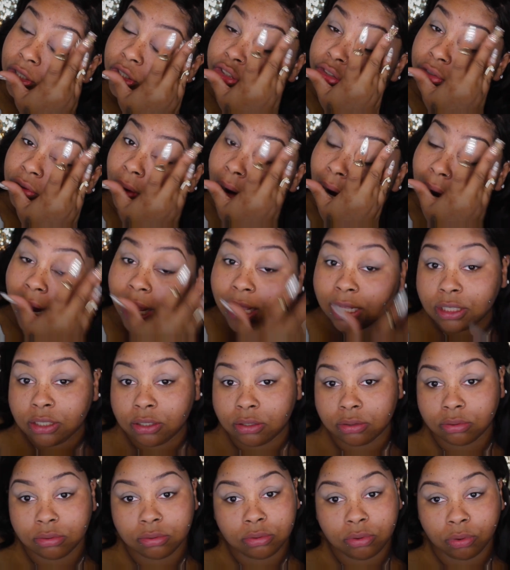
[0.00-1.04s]
try
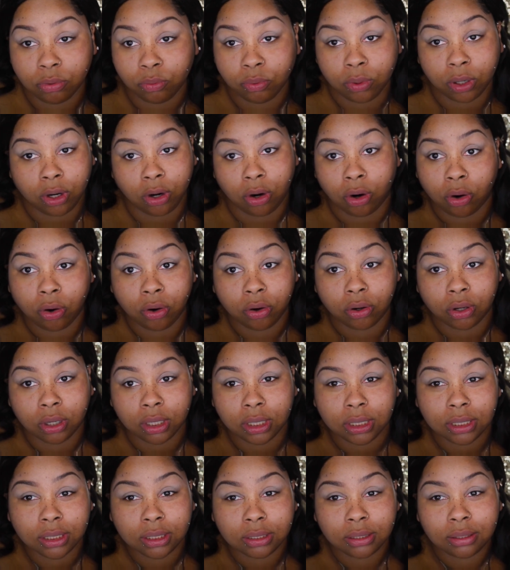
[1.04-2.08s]
to
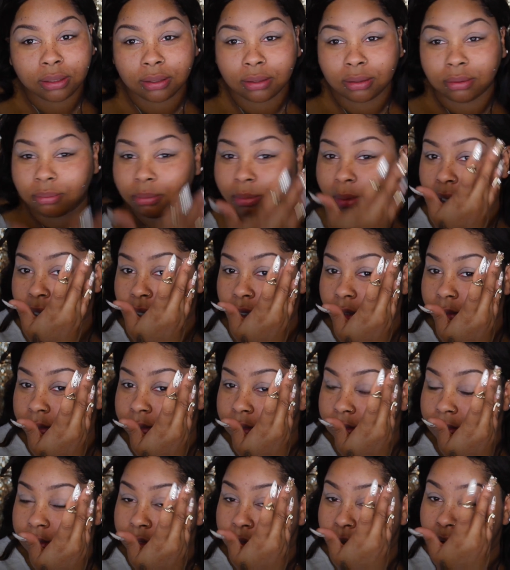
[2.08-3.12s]
record makeup
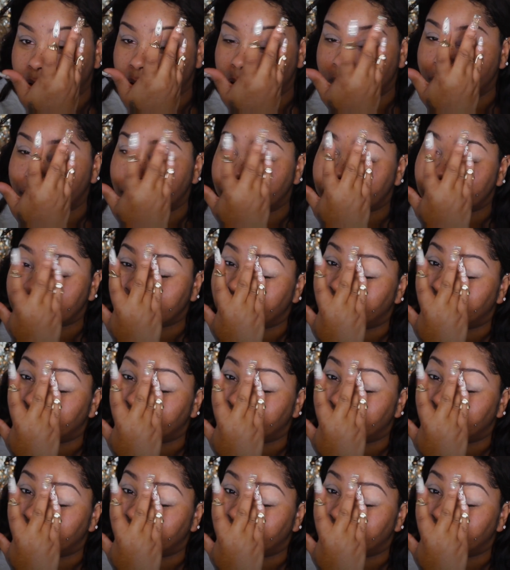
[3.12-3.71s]
tutorials.